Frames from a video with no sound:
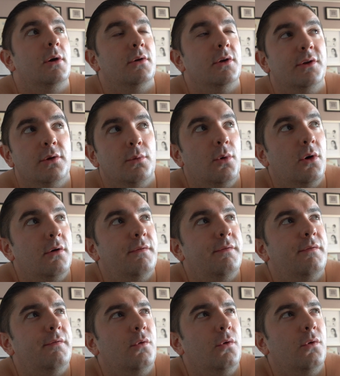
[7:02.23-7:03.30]
I'm going to do what,
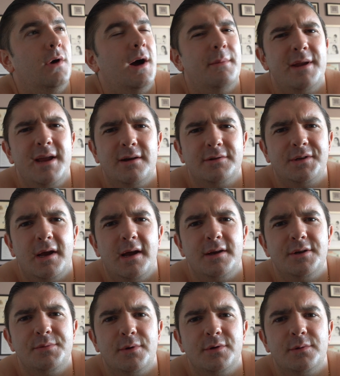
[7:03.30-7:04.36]
four, how many H
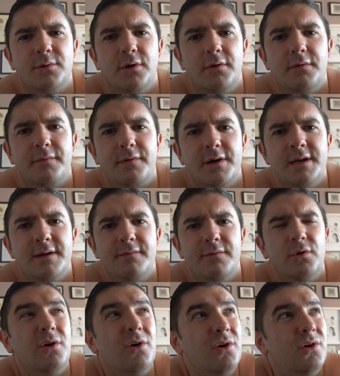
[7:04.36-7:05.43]
M Os we've got? Three,
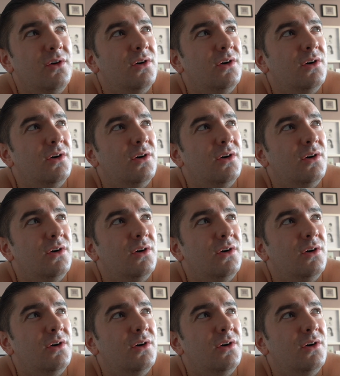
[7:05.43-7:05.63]
four?